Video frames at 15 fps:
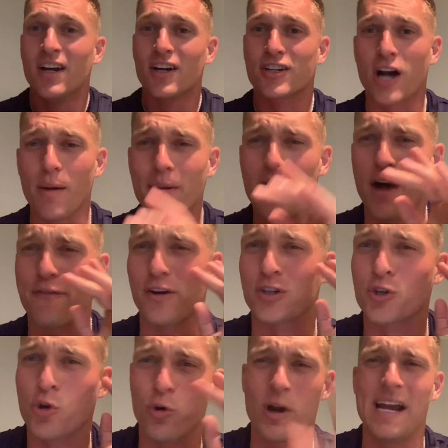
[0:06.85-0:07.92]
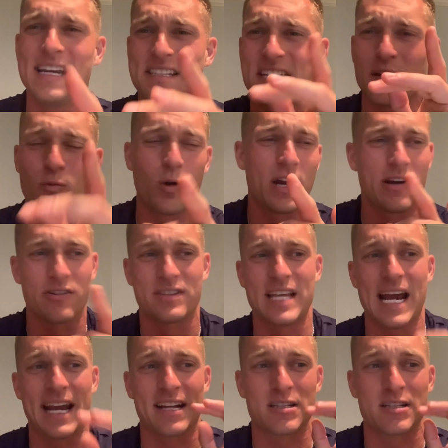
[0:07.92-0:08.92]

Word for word: Coming off a crazy weird day,